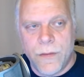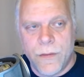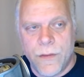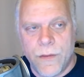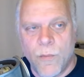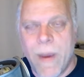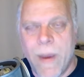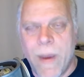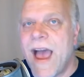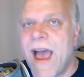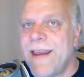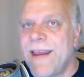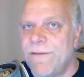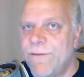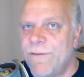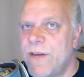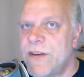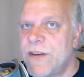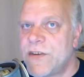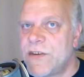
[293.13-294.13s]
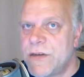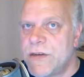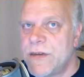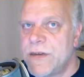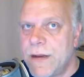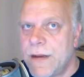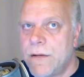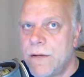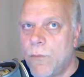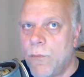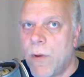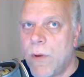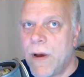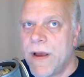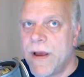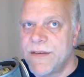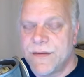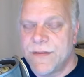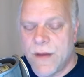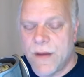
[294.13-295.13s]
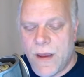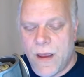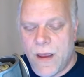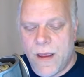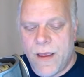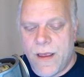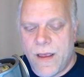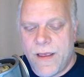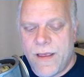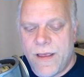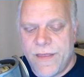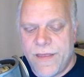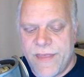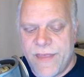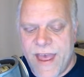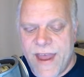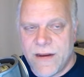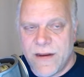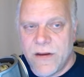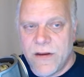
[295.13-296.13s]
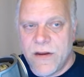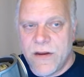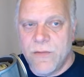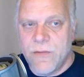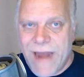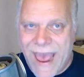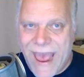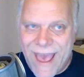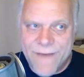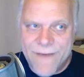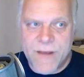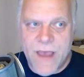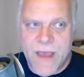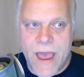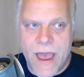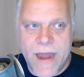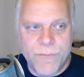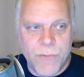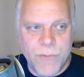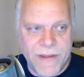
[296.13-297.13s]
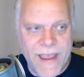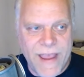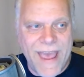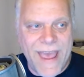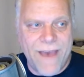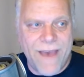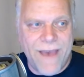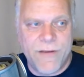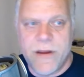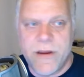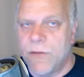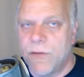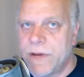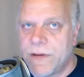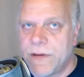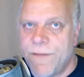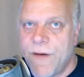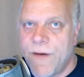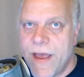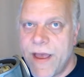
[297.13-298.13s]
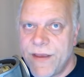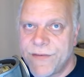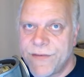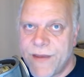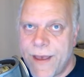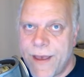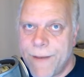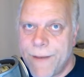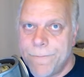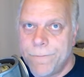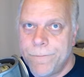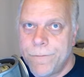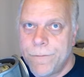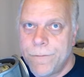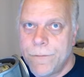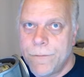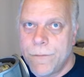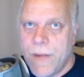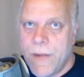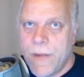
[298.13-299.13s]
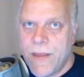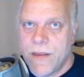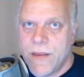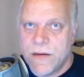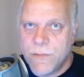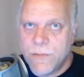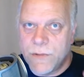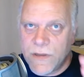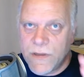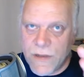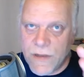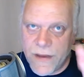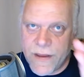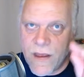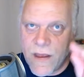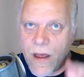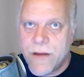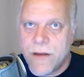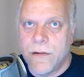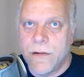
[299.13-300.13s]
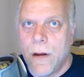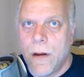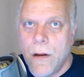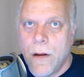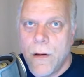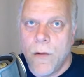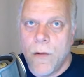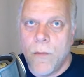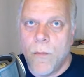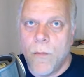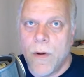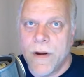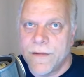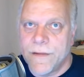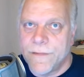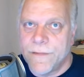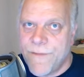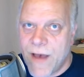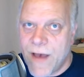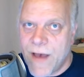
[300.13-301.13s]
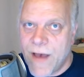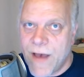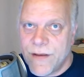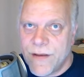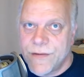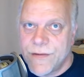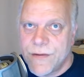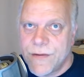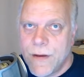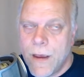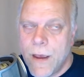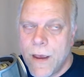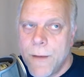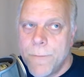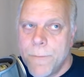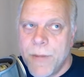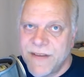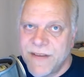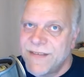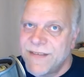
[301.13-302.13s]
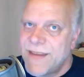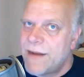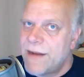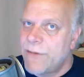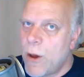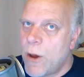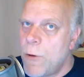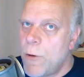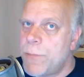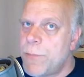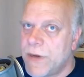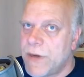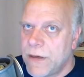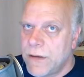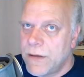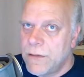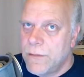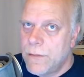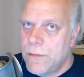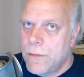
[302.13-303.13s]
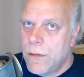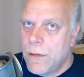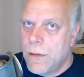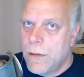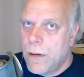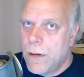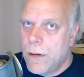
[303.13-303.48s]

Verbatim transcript: the way I envisioned it was that you would have kind of what they have here with the Files app. And then you would click on one of the files, but instead of opening,